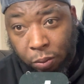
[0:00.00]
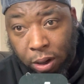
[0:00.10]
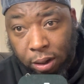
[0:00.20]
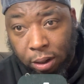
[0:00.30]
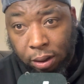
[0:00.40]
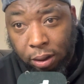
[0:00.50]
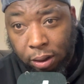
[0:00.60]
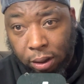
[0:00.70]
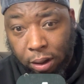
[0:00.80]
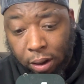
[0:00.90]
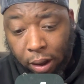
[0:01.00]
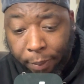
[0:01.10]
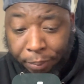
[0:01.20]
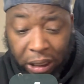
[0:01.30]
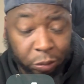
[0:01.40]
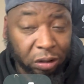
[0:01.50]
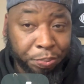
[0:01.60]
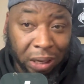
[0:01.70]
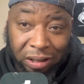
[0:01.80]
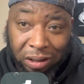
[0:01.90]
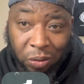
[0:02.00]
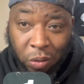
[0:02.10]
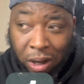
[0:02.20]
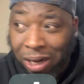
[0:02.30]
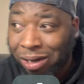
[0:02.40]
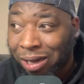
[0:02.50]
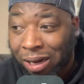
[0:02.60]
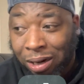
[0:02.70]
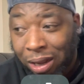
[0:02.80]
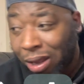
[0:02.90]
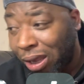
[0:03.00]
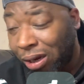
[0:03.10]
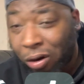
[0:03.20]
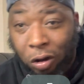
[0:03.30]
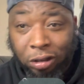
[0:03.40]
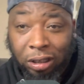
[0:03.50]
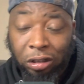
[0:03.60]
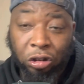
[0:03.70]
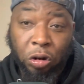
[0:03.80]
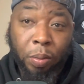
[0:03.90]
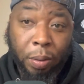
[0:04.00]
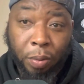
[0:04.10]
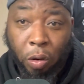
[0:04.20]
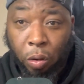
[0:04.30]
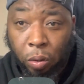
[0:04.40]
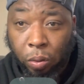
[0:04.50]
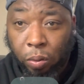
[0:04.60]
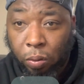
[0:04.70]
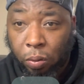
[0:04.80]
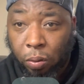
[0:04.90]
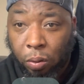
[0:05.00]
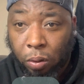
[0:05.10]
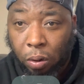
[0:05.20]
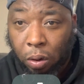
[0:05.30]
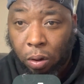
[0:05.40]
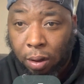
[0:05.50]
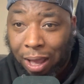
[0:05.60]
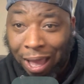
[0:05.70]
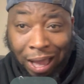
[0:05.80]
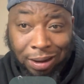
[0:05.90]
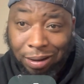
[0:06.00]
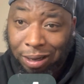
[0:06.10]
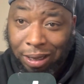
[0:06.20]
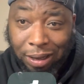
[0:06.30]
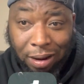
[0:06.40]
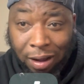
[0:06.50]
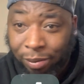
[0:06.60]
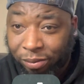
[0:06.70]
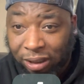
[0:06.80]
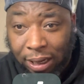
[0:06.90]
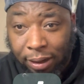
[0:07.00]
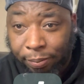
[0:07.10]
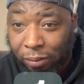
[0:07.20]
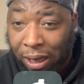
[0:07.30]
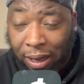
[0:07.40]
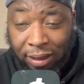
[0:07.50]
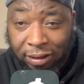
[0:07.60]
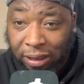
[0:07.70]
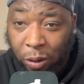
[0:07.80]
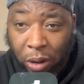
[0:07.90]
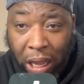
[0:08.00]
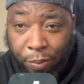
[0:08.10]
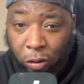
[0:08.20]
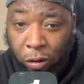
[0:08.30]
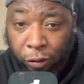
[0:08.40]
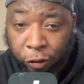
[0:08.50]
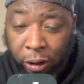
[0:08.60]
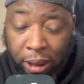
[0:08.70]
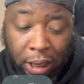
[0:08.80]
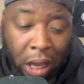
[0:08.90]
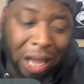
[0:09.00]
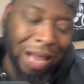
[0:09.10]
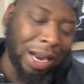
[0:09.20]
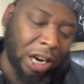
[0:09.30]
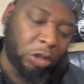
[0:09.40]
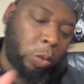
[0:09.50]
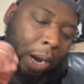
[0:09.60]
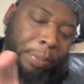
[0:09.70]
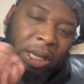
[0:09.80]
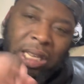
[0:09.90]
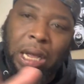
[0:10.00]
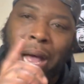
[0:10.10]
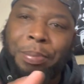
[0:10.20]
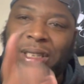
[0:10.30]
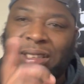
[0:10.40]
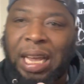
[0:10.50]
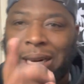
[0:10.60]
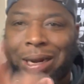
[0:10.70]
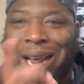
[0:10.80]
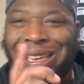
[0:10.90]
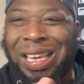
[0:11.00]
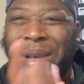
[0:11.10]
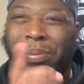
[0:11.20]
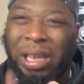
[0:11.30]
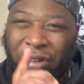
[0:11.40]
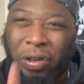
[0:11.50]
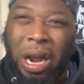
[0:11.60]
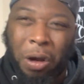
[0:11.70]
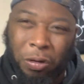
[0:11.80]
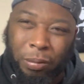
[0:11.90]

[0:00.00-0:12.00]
one, but he was benched in one, and then he lost in the Super Bowl. Had to lead up 10. I understand what happened on the free. And here's what I'm going to say that I keep leaving out.